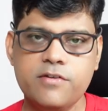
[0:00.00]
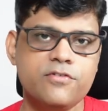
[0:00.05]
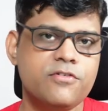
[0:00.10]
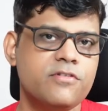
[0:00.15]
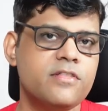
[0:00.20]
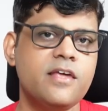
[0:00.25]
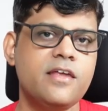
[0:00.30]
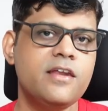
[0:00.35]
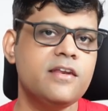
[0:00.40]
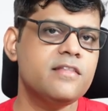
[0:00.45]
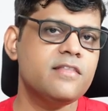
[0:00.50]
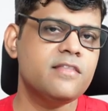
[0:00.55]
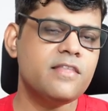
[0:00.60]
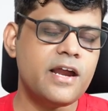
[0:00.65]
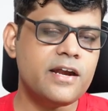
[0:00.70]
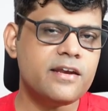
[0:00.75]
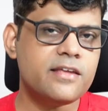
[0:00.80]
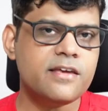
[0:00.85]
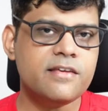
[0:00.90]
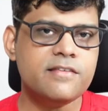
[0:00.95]
So the, in
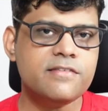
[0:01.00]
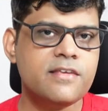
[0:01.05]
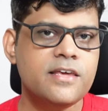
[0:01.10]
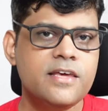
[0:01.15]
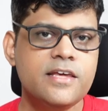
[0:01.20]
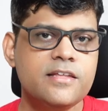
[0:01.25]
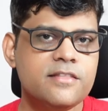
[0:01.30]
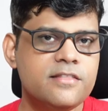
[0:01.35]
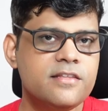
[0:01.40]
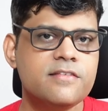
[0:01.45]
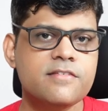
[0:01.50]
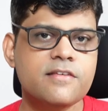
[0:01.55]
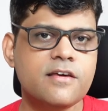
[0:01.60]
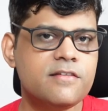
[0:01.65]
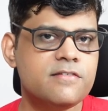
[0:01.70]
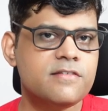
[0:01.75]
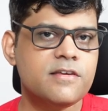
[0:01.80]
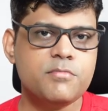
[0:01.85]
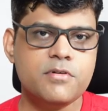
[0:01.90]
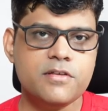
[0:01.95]
that case, this
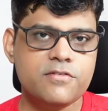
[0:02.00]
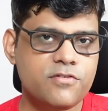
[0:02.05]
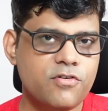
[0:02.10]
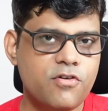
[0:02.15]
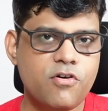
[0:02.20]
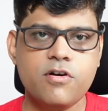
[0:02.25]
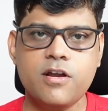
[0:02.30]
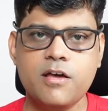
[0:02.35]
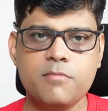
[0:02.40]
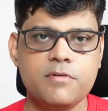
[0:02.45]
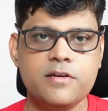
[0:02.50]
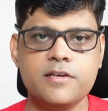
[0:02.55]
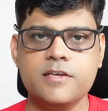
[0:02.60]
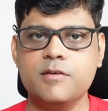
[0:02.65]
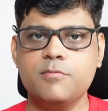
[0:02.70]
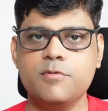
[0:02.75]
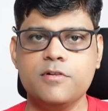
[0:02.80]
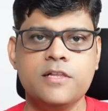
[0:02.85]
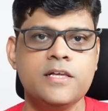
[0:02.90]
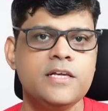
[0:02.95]
concept is not
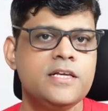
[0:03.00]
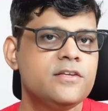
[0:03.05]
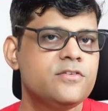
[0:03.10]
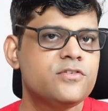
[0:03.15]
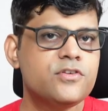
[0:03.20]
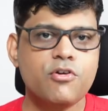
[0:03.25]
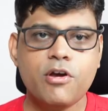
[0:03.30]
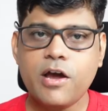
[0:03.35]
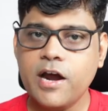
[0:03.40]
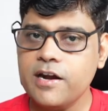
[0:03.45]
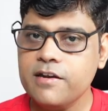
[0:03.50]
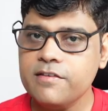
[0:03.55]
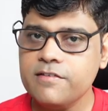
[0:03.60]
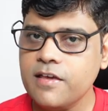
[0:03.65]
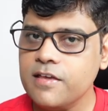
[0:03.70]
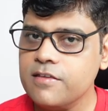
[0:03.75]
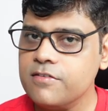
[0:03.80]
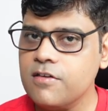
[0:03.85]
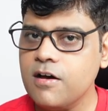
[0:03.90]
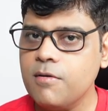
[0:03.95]
applicable. So you can't
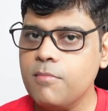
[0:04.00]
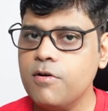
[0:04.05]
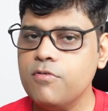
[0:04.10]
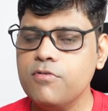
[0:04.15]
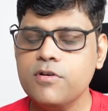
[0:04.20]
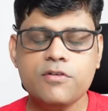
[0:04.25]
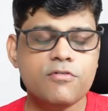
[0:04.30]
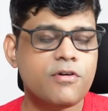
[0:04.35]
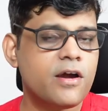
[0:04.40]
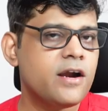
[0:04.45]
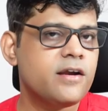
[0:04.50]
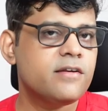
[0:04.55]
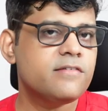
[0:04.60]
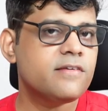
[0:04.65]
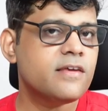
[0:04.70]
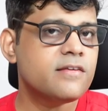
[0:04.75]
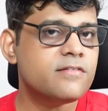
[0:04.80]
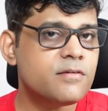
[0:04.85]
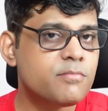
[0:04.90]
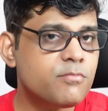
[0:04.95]
change the amount, you can't
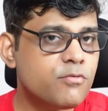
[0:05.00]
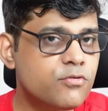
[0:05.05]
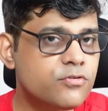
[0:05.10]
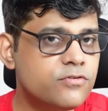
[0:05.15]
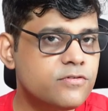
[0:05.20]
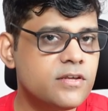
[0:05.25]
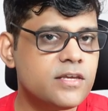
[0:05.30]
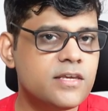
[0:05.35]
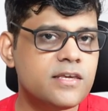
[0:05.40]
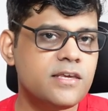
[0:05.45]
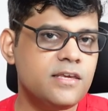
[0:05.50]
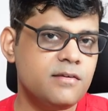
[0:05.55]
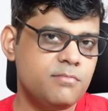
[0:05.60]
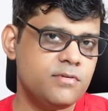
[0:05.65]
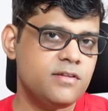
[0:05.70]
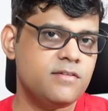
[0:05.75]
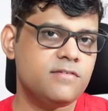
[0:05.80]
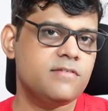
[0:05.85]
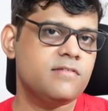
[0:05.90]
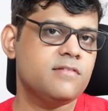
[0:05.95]
change the posting key,
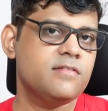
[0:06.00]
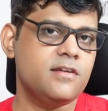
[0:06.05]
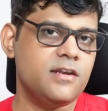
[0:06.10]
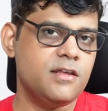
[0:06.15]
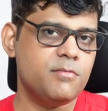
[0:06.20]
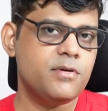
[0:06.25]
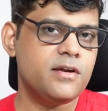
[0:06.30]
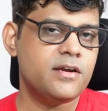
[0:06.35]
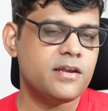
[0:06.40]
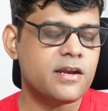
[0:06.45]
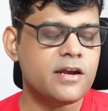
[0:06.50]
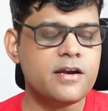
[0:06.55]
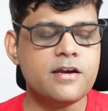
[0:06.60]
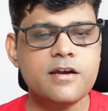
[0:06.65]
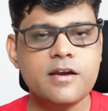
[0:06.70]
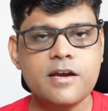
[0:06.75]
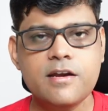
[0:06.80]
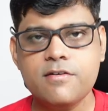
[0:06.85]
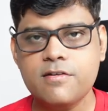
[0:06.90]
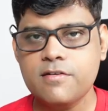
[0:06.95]
means the debit
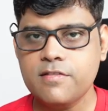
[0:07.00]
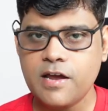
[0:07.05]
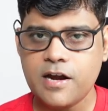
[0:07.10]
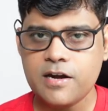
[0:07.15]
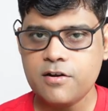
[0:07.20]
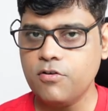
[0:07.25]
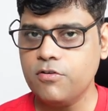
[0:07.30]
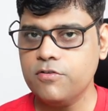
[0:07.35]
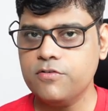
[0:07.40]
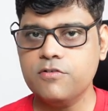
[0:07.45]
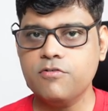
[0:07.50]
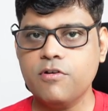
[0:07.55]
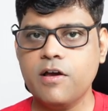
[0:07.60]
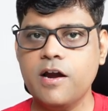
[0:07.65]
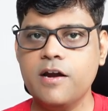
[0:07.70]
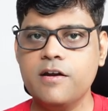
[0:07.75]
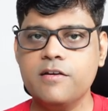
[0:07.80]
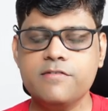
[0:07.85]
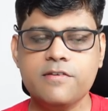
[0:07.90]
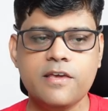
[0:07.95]
credit entry, that also you
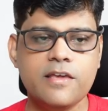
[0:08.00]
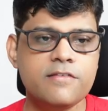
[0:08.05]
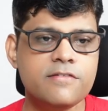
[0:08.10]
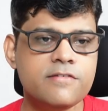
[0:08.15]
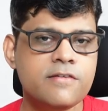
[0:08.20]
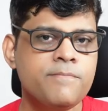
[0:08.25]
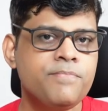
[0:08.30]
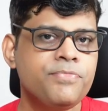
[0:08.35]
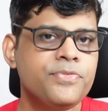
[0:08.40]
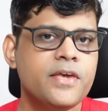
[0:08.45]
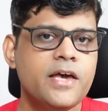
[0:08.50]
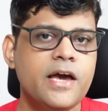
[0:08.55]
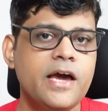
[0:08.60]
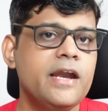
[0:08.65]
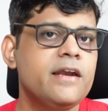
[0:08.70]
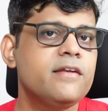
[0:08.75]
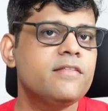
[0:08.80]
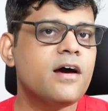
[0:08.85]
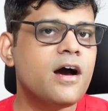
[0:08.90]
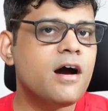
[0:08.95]
can't change.
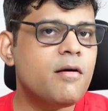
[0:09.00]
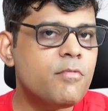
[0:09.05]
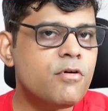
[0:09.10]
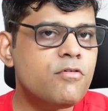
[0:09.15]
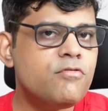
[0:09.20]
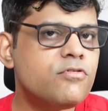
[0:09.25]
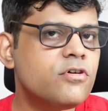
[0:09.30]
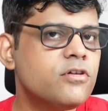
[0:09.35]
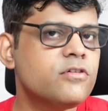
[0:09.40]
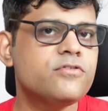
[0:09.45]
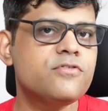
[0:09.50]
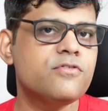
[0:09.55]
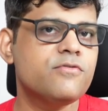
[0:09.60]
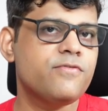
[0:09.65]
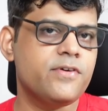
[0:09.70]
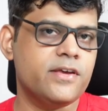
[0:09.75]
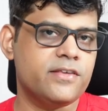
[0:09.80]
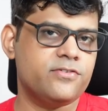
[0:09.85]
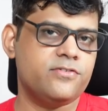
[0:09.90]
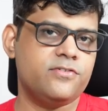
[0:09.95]
And the amount also
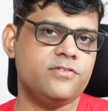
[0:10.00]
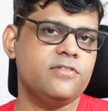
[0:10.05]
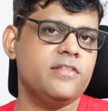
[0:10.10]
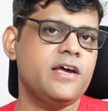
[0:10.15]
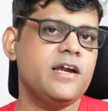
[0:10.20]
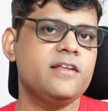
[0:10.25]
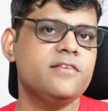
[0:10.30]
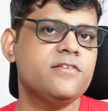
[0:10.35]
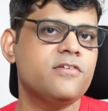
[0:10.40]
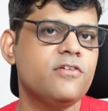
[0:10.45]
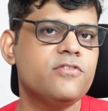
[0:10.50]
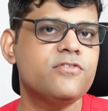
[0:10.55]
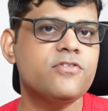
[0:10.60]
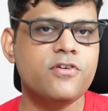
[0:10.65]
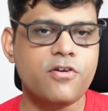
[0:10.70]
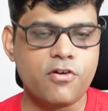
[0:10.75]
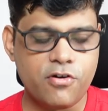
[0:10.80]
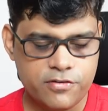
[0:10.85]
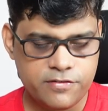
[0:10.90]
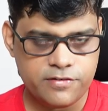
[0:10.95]
fixed, that is also
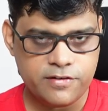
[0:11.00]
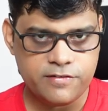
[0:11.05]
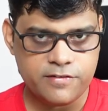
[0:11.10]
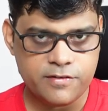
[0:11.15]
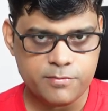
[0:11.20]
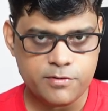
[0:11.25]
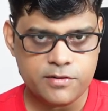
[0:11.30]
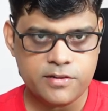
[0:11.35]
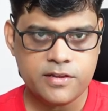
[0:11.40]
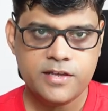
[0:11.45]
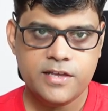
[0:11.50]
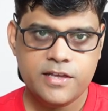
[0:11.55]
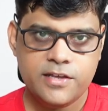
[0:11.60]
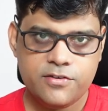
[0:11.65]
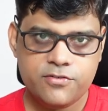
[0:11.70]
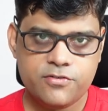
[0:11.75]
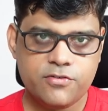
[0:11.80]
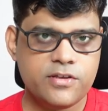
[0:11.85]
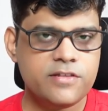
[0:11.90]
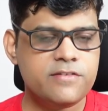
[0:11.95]
not changeable.
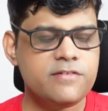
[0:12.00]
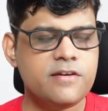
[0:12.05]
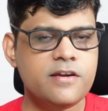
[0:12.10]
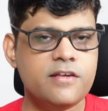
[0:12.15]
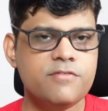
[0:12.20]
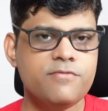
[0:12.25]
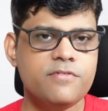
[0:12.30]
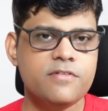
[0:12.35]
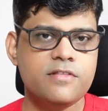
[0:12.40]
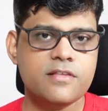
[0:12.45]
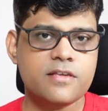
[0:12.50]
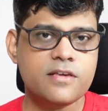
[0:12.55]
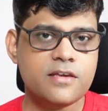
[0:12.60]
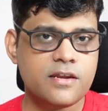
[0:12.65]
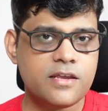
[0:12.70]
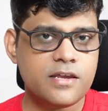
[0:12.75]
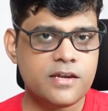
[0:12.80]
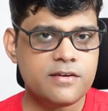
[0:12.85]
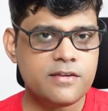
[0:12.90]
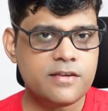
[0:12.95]
So instead of
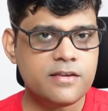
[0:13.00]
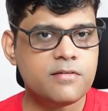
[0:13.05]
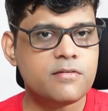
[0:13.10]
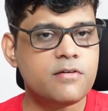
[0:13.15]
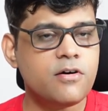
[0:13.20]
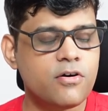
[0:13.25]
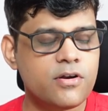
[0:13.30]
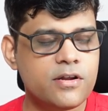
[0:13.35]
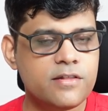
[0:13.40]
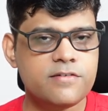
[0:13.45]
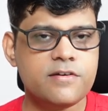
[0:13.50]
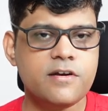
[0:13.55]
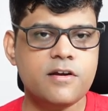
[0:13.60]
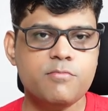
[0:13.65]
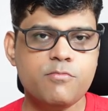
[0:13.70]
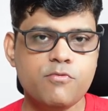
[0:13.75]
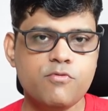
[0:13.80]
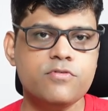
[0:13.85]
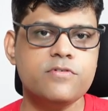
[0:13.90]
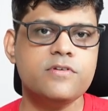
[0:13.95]
creating or instead
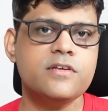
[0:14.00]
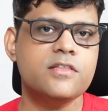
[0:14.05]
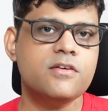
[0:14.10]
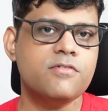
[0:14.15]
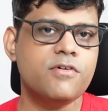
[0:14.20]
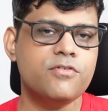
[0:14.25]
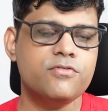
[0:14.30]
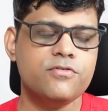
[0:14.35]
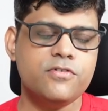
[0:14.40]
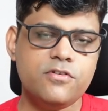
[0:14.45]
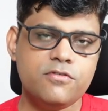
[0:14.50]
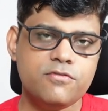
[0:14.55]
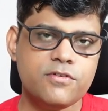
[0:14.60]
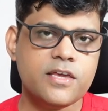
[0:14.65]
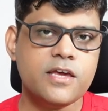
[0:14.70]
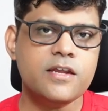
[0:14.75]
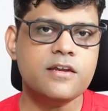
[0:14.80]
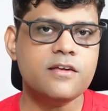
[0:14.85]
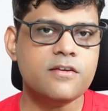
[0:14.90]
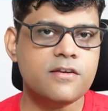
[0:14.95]
of posting the vouchers, we
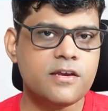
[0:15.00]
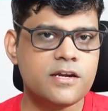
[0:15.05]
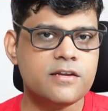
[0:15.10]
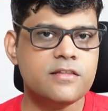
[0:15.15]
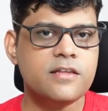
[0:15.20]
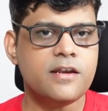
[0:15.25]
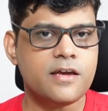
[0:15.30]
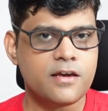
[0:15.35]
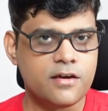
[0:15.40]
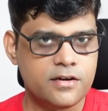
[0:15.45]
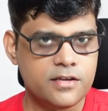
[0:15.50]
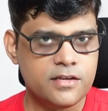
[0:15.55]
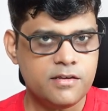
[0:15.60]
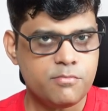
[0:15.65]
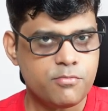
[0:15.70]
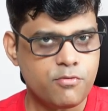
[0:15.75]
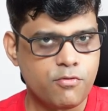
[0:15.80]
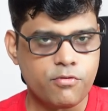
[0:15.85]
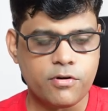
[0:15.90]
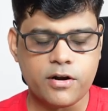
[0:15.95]
can create the recurring
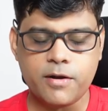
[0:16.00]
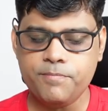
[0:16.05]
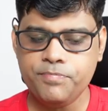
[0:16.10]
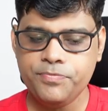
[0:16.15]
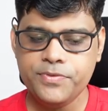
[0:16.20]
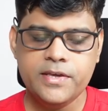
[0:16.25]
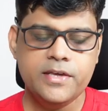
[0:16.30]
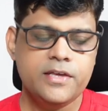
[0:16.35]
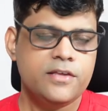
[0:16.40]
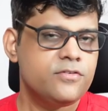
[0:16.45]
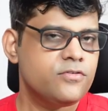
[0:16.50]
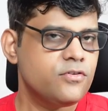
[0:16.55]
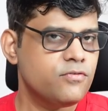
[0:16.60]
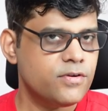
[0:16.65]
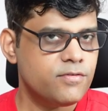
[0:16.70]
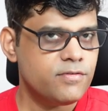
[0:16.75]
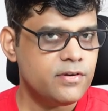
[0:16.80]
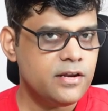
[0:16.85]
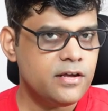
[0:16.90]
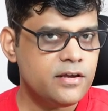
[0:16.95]
program. So
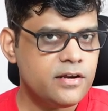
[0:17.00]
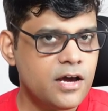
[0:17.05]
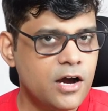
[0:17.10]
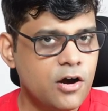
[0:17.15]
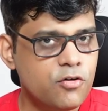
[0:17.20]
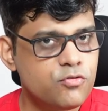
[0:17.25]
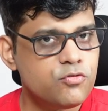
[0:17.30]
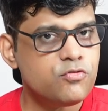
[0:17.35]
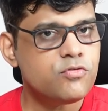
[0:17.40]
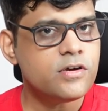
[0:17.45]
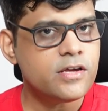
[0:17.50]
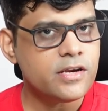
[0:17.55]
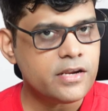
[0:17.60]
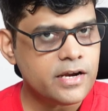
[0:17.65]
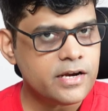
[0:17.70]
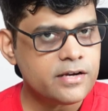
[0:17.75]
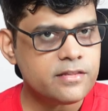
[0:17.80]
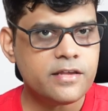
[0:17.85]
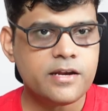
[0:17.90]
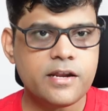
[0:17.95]
we will learn how to
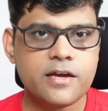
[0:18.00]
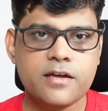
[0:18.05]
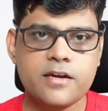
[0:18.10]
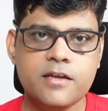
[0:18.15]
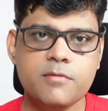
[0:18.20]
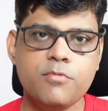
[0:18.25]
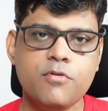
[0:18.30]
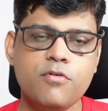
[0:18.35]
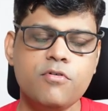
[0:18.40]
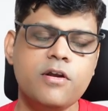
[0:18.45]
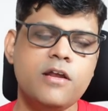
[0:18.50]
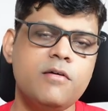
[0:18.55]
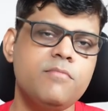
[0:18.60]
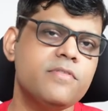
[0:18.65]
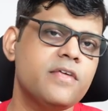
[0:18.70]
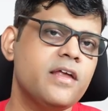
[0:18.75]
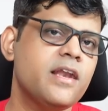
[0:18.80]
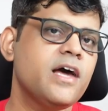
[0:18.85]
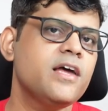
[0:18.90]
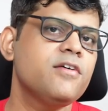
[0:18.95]
create the recurring program.
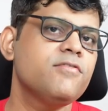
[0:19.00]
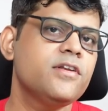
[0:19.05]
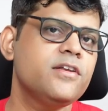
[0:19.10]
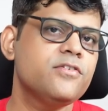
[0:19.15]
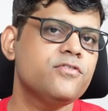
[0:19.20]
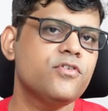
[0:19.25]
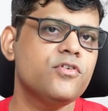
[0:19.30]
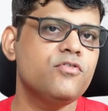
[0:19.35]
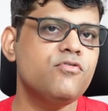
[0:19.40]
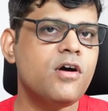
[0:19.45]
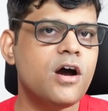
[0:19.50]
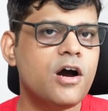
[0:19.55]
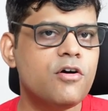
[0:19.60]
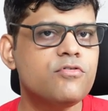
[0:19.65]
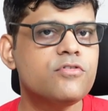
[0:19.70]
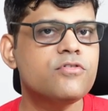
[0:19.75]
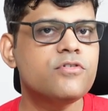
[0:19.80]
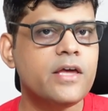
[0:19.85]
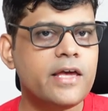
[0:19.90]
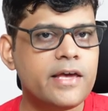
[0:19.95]
Then I will show you
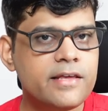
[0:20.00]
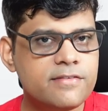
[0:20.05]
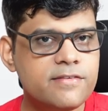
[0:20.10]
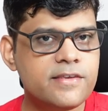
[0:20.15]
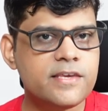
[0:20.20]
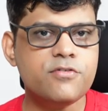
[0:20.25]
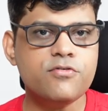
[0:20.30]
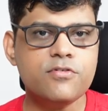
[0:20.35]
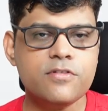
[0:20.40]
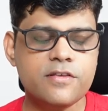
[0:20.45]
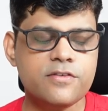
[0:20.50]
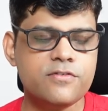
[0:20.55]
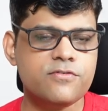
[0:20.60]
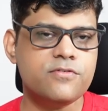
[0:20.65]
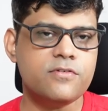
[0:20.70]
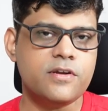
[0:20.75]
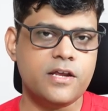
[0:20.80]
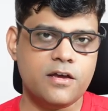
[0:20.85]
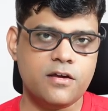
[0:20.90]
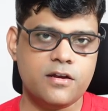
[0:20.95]
how to execute
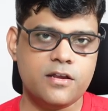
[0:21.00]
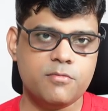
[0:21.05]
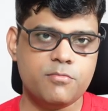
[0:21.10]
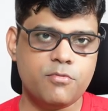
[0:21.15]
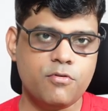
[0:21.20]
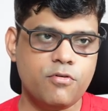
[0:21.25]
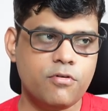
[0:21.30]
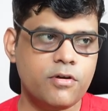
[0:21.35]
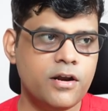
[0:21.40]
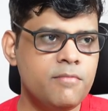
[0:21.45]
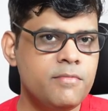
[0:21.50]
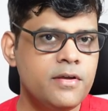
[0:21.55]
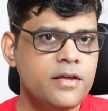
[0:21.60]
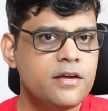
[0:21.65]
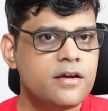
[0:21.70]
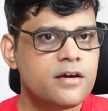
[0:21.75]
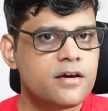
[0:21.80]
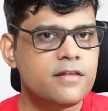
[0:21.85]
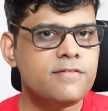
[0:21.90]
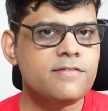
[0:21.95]
this recurring program
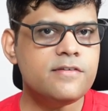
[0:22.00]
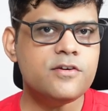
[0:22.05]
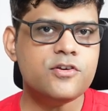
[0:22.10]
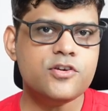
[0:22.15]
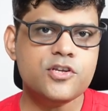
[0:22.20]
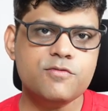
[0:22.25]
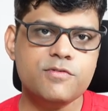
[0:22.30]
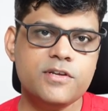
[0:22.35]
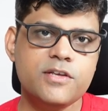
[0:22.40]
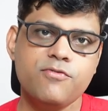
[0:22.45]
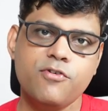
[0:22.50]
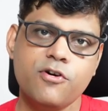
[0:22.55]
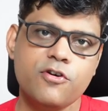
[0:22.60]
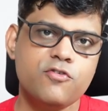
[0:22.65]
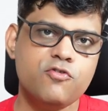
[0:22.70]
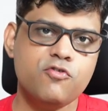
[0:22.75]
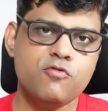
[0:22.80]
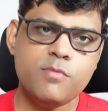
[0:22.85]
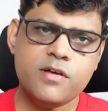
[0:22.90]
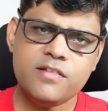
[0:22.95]
consecutively for
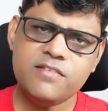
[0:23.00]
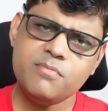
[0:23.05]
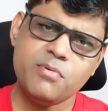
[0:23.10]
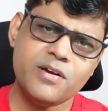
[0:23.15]
two months.